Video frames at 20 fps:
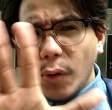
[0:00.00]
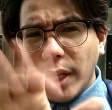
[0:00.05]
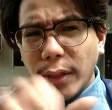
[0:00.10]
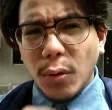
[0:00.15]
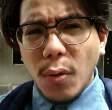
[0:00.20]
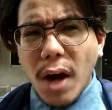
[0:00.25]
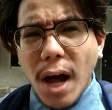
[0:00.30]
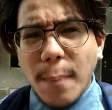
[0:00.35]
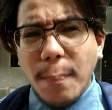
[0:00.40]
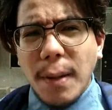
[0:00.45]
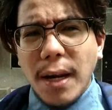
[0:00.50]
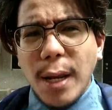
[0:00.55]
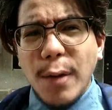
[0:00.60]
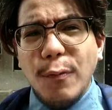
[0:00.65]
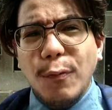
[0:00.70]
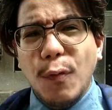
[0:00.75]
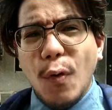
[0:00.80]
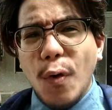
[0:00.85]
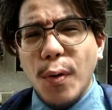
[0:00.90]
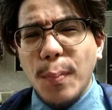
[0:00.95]
Ito nga pala
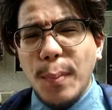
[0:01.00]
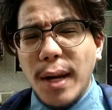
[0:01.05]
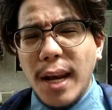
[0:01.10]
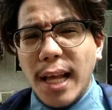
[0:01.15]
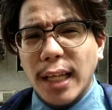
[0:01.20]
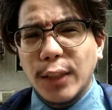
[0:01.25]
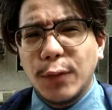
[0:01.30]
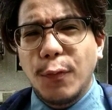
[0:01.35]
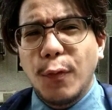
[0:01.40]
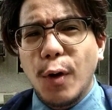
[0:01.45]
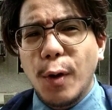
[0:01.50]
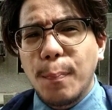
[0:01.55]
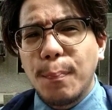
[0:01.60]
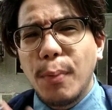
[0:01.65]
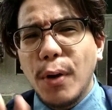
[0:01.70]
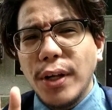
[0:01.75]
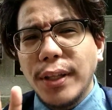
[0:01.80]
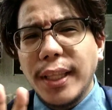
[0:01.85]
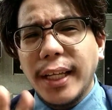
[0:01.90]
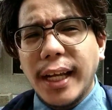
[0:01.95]
yung formulas for
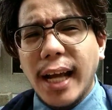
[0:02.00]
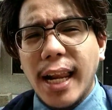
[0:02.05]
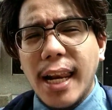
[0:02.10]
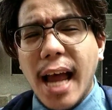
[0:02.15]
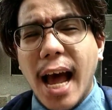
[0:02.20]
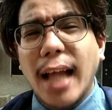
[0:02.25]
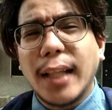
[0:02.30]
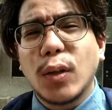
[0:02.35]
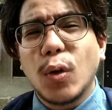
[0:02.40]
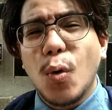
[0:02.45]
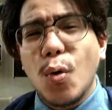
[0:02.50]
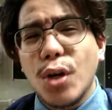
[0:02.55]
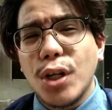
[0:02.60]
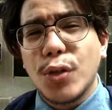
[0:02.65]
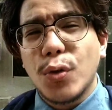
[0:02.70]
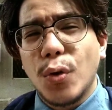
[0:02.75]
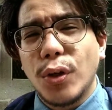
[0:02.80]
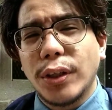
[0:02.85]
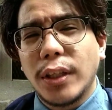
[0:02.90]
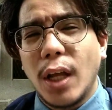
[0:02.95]
vertical at
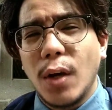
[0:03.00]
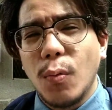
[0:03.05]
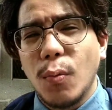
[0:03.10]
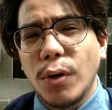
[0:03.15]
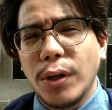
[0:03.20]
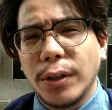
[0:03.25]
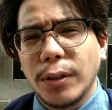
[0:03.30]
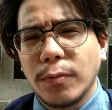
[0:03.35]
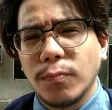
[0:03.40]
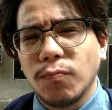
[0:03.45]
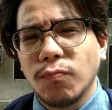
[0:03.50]
horizontal work.